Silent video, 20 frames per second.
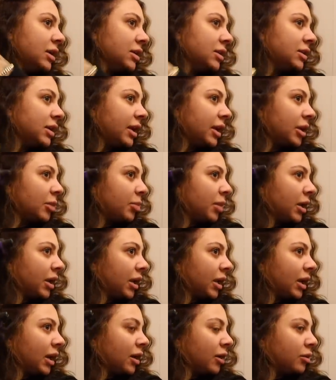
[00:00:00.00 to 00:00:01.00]
take
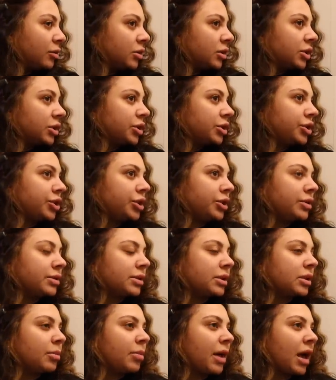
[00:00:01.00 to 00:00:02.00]
Benny out to
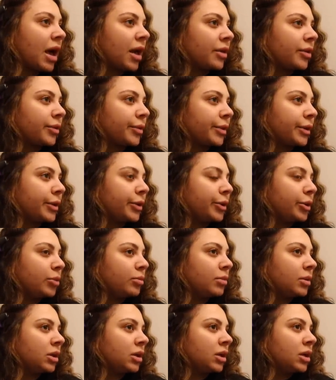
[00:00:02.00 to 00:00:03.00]
use the
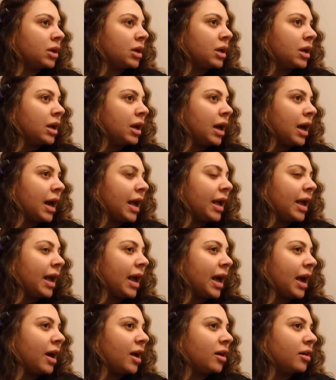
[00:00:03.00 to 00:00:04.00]
bathroom. I
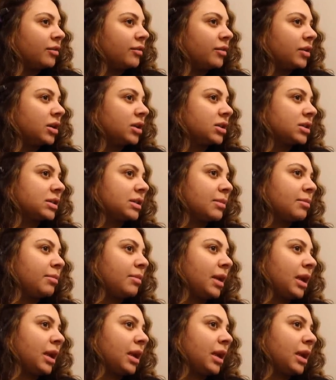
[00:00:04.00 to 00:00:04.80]
have some